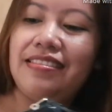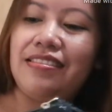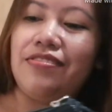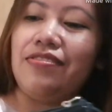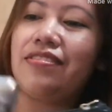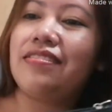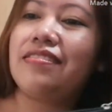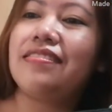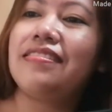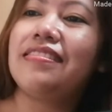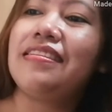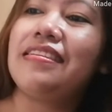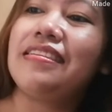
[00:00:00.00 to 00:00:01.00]
Look,
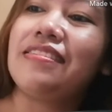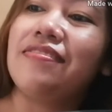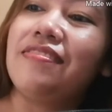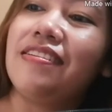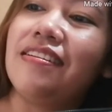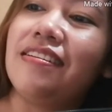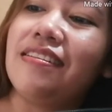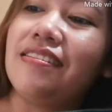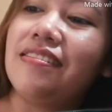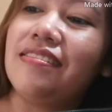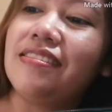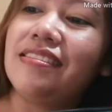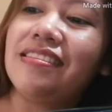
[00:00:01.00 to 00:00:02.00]
this
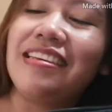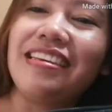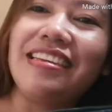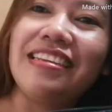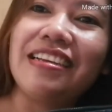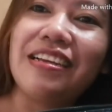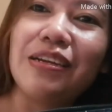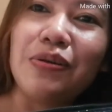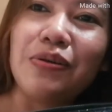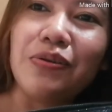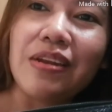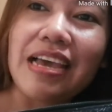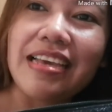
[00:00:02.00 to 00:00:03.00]
one. Skin
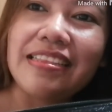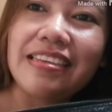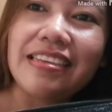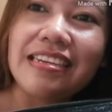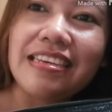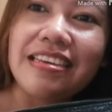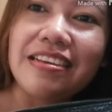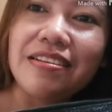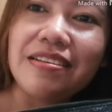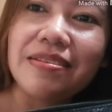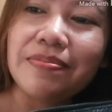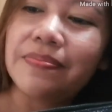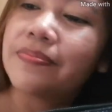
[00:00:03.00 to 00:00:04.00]
Glow
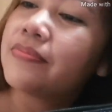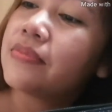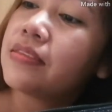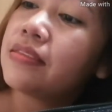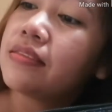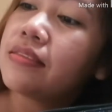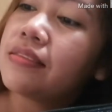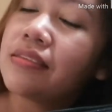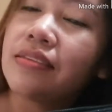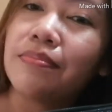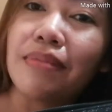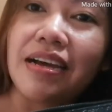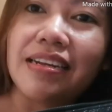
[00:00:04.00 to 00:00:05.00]
Lightening
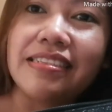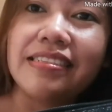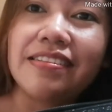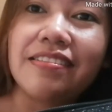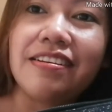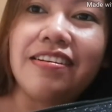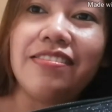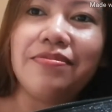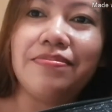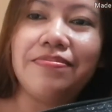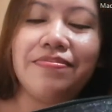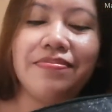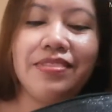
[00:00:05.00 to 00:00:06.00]
Body Scrub.
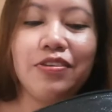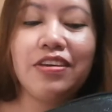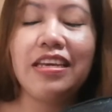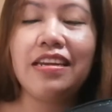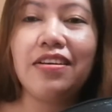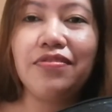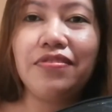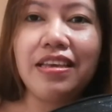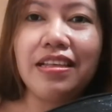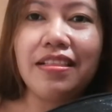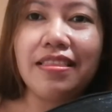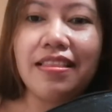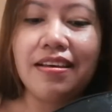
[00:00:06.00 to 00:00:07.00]
You can
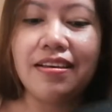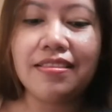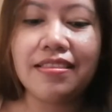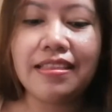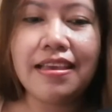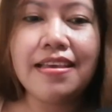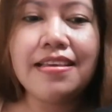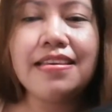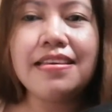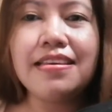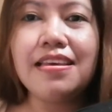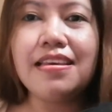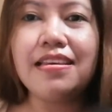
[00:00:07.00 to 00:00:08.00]
avail that
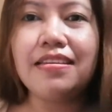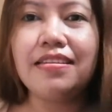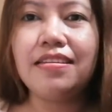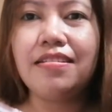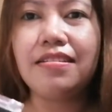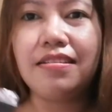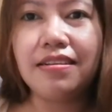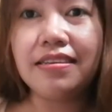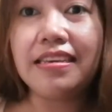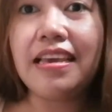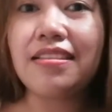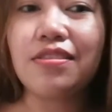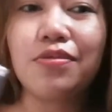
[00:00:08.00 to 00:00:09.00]
in
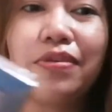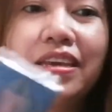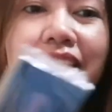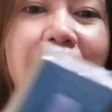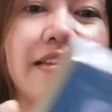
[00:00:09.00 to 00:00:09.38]
Gateway.